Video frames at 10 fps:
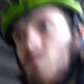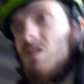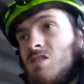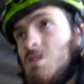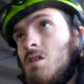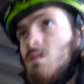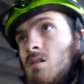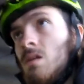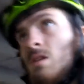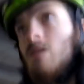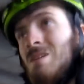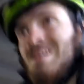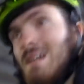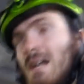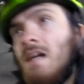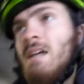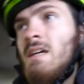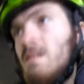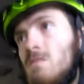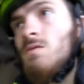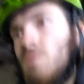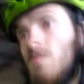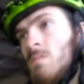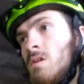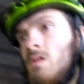which kind of gets you from